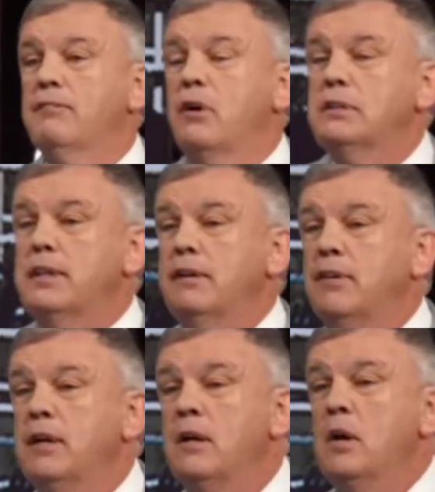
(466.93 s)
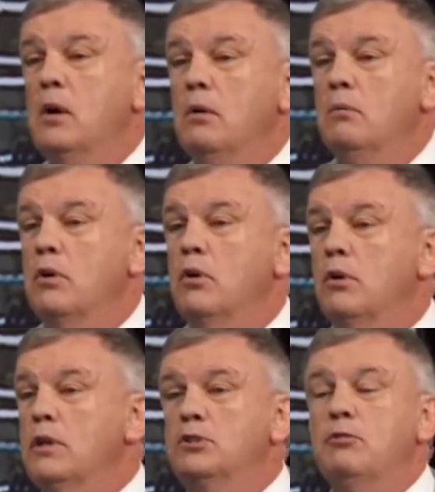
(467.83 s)
it live on TV with
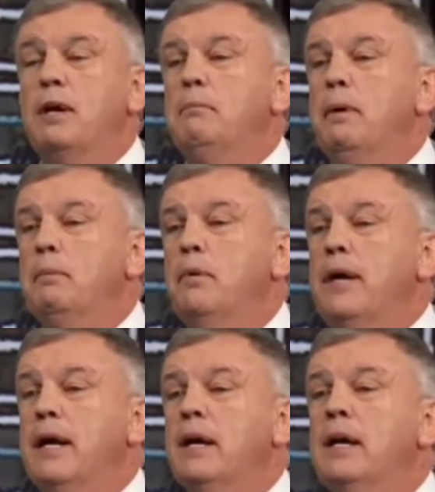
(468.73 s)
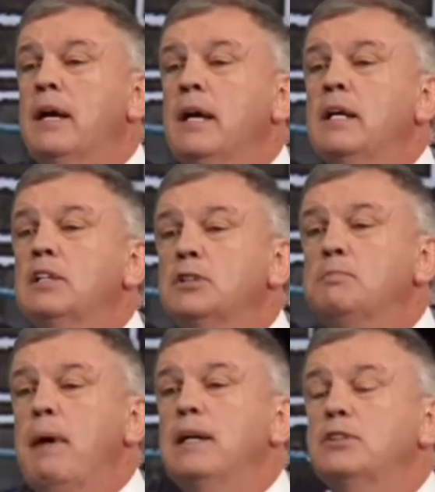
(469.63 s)
all these great people here,
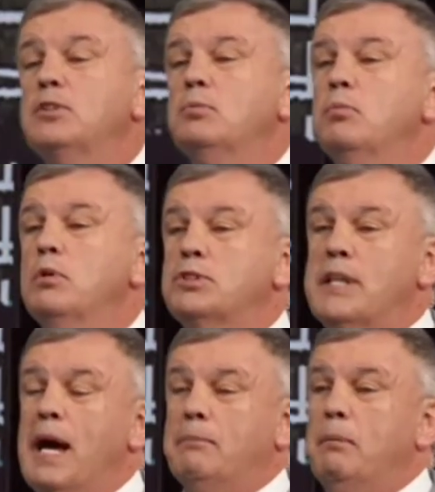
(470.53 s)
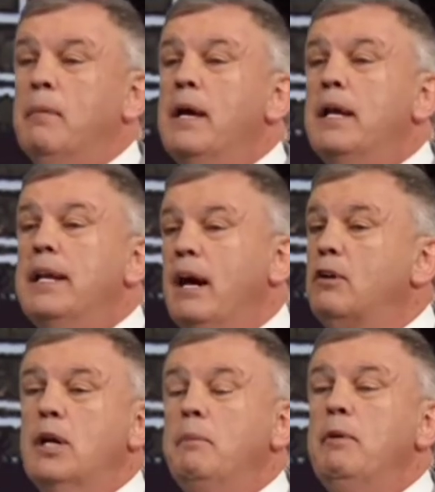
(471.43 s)
Spence will stop him.
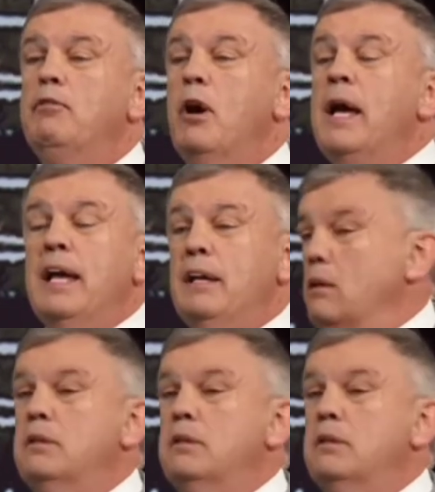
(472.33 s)
Now, could I be wrong?